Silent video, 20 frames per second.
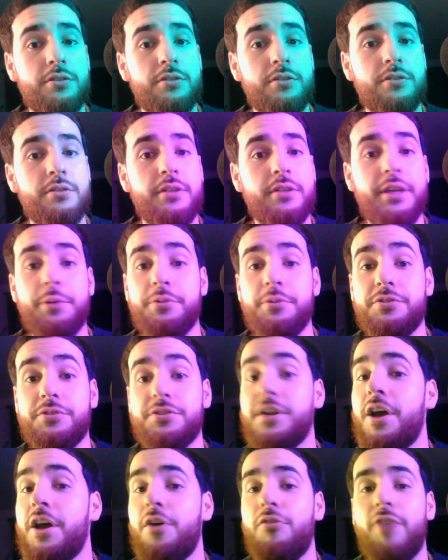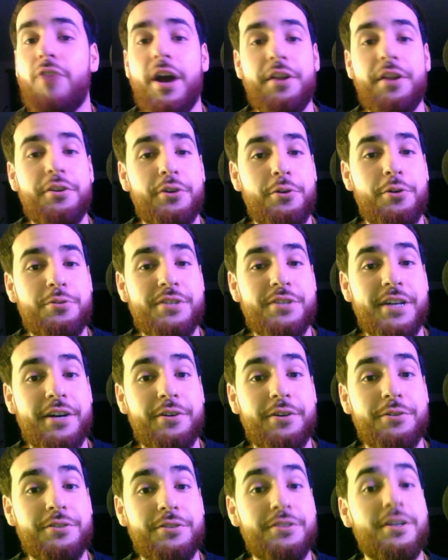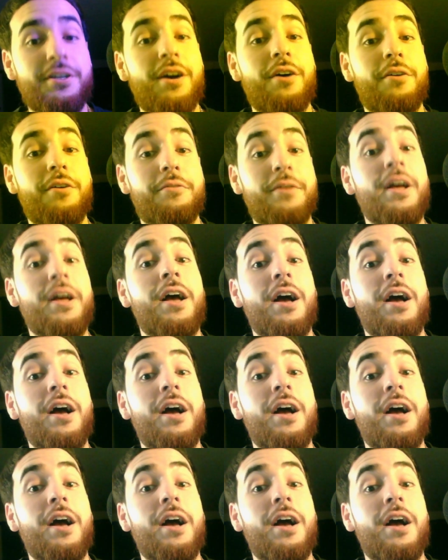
He was riding the coattails of